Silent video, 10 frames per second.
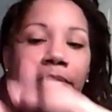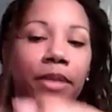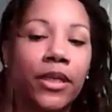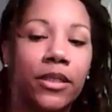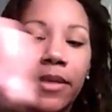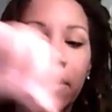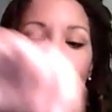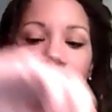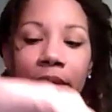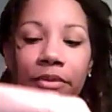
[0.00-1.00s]
because my other
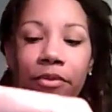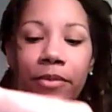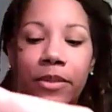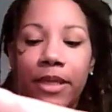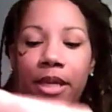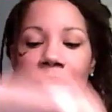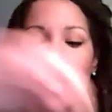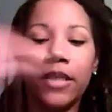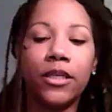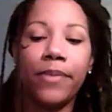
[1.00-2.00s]
bathroom is being
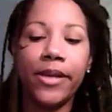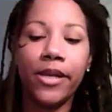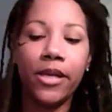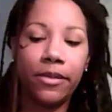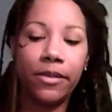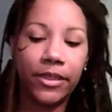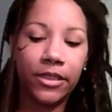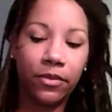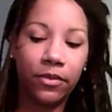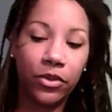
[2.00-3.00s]
occupied by
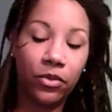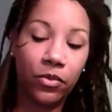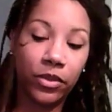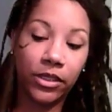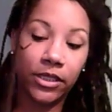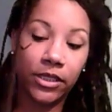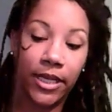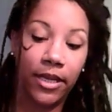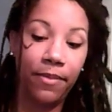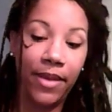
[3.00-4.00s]
someone who wants to take
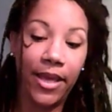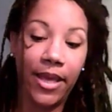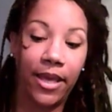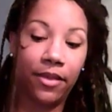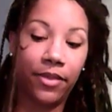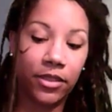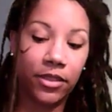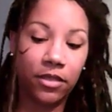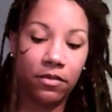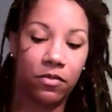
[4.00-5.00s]
a bath and
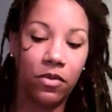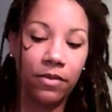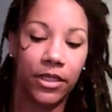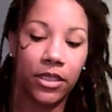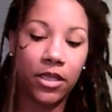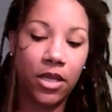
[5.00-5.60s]
didn't want me